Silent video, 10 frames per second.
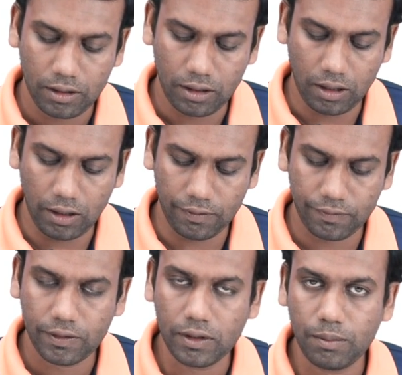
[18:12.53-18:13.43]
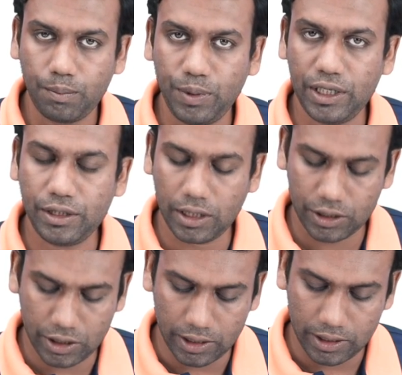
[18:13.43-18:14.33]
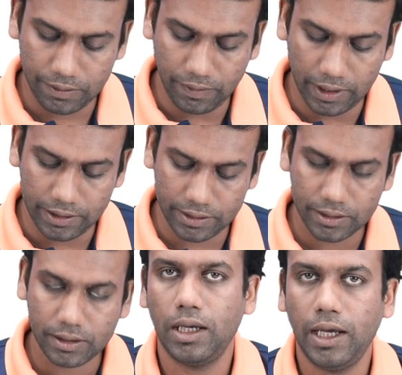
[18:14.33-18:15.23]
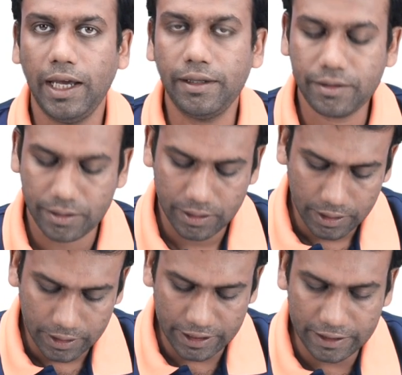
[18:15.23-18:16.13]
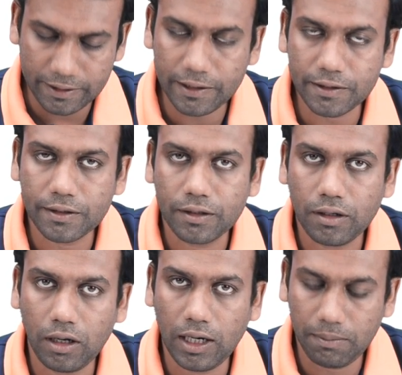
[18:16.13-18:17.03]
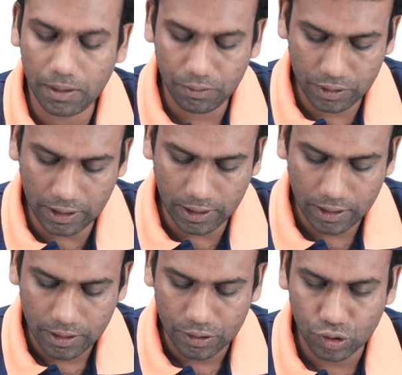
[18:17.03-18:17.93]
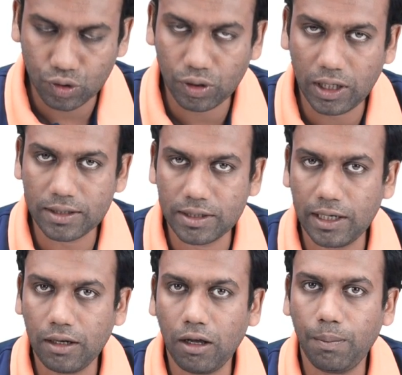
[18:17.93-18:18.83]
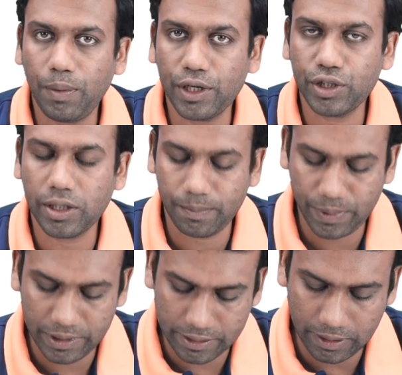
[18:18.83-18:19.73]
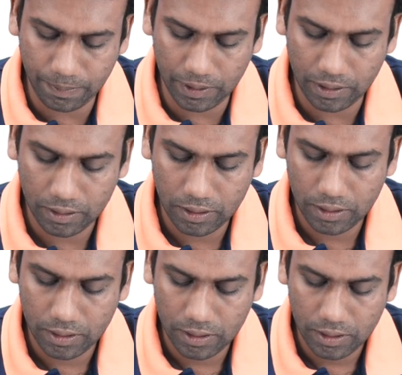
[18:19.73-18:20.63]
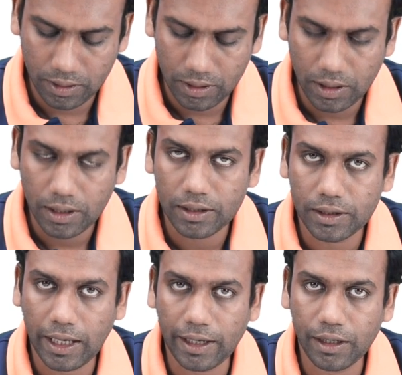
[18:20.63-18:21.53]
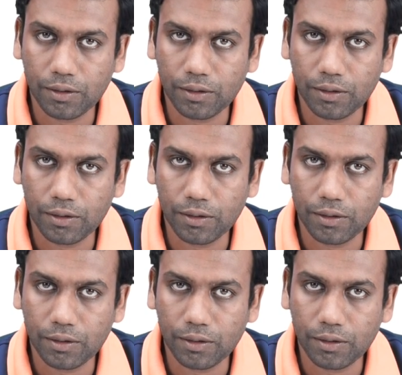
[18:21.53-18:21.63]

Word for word: of PN junction device. Hence, this is all about the solar cell operation principle. Thank